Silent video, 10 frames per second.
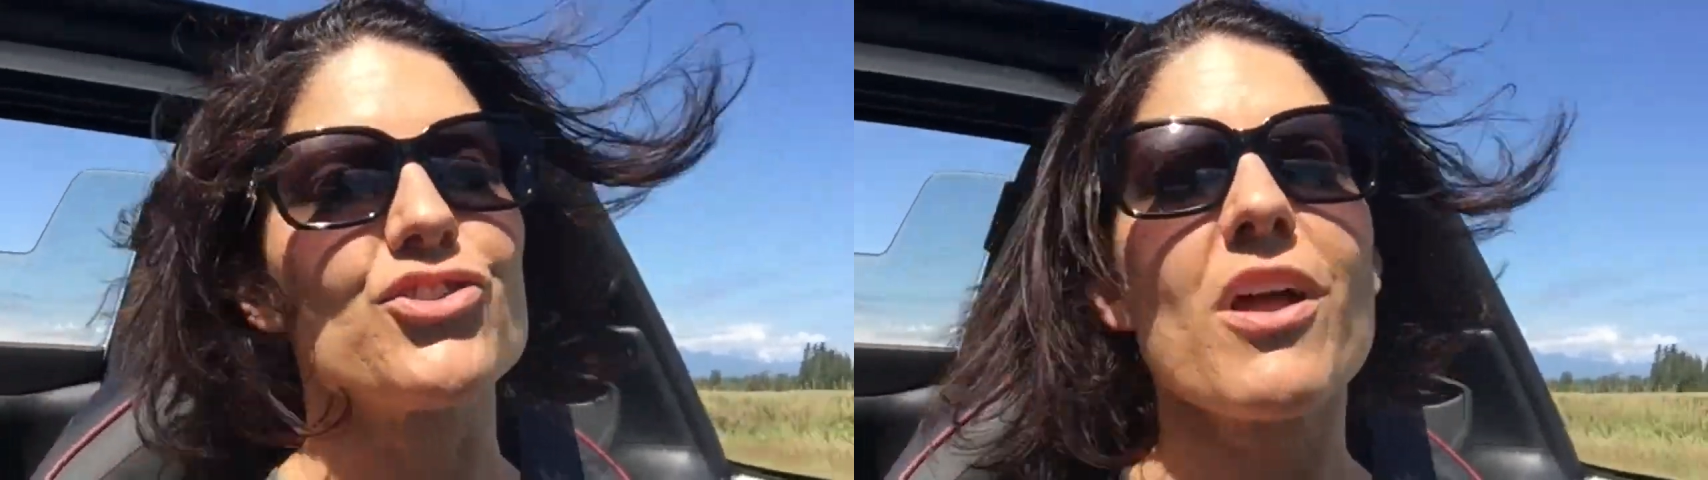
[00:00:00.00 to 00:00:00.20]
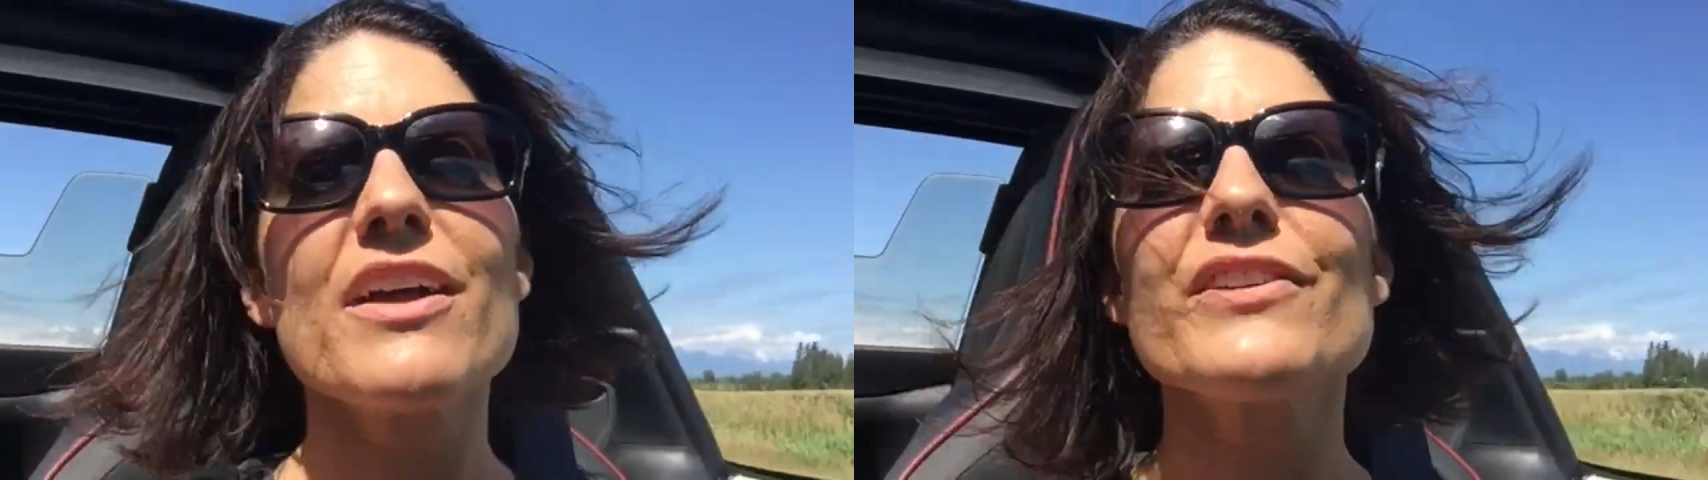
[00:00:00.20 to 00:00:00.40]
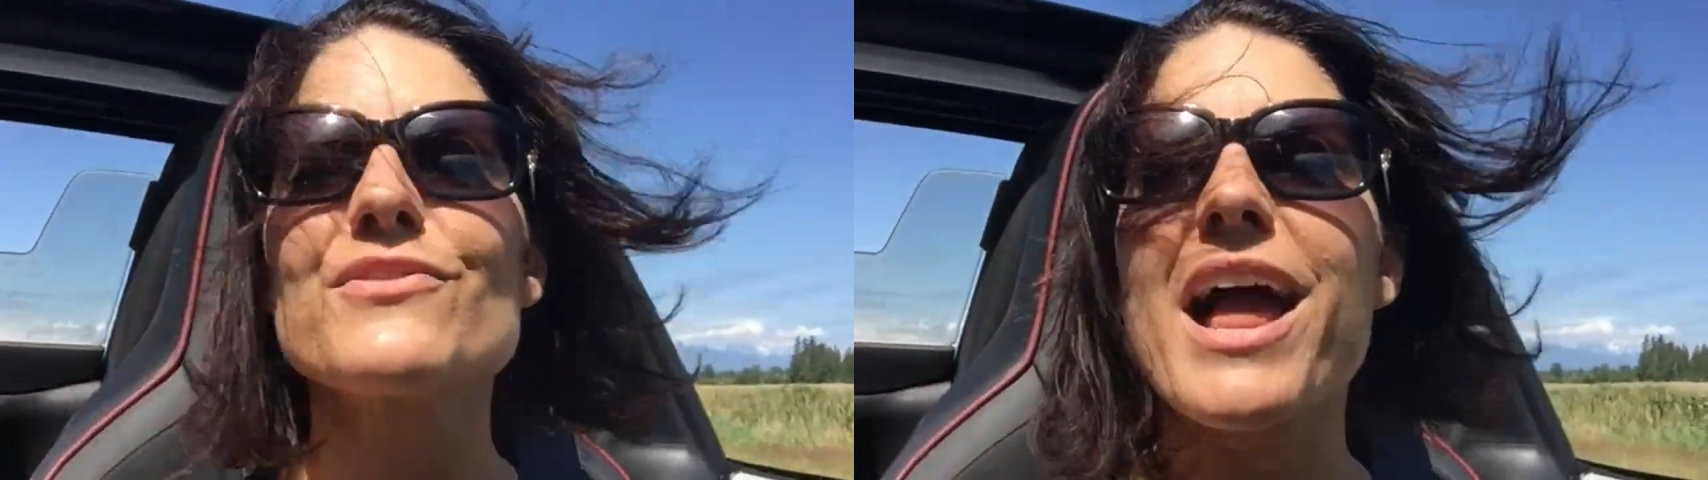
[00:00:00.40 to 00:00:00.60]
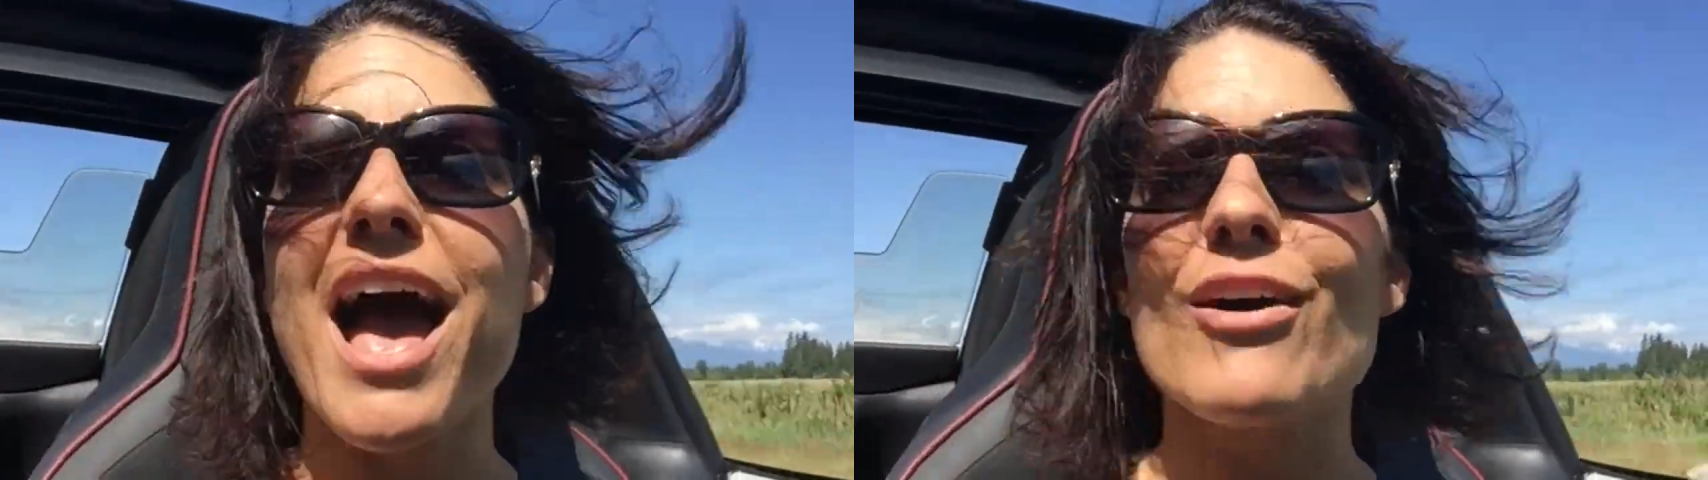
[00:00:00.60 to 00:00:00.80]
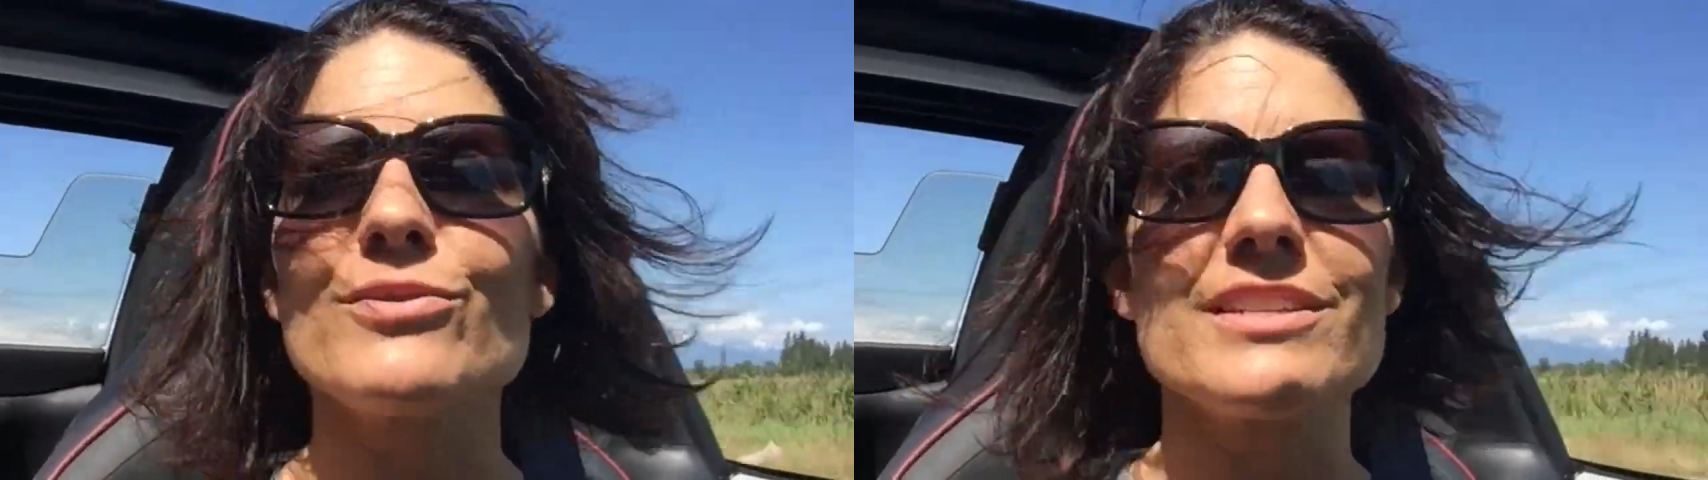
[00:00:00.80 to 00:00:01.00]
driving
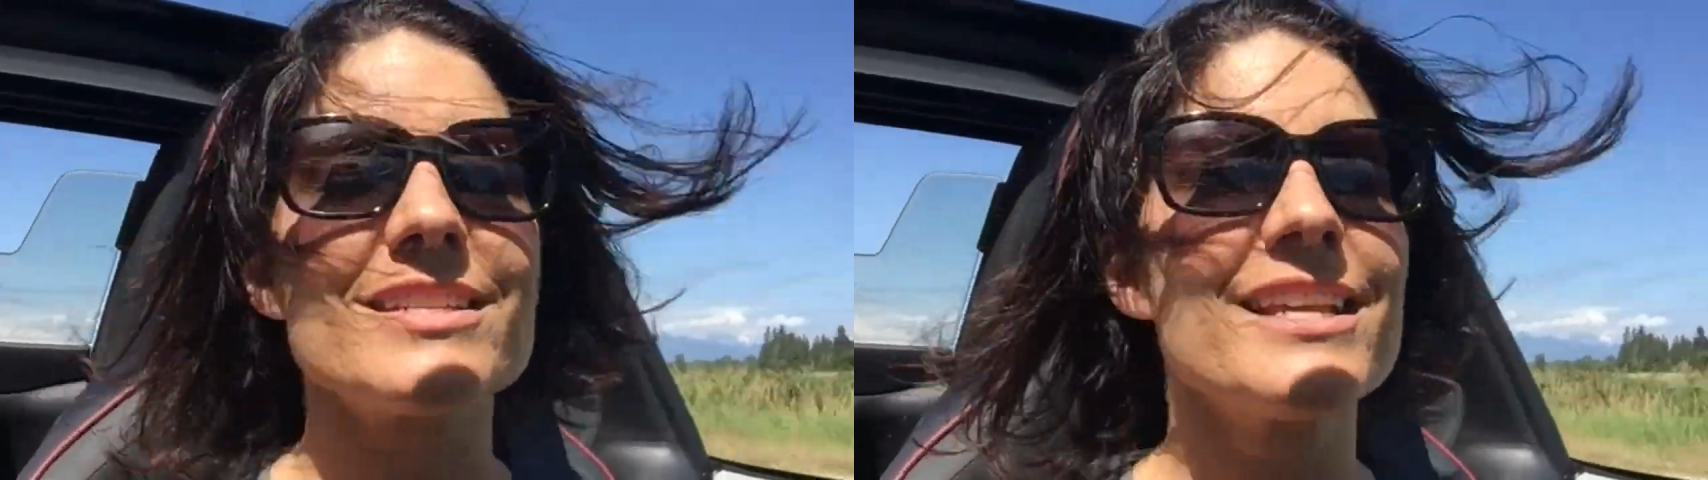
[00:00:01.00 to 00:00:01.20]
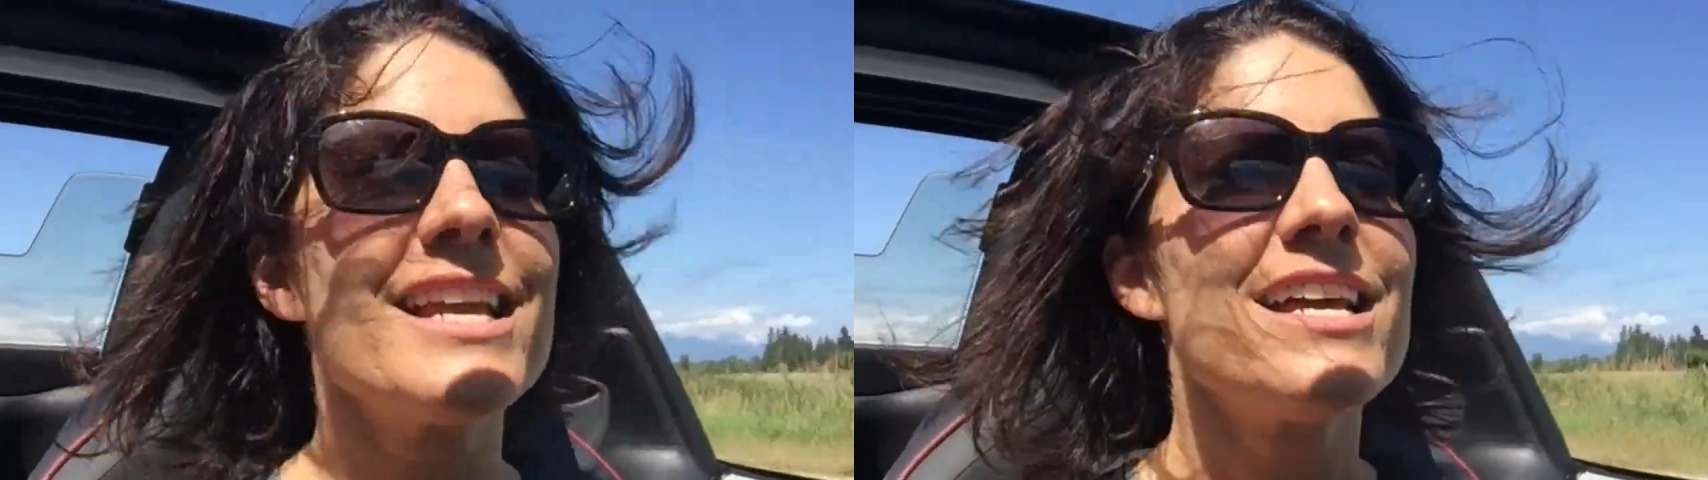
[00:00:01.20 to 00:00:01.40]
around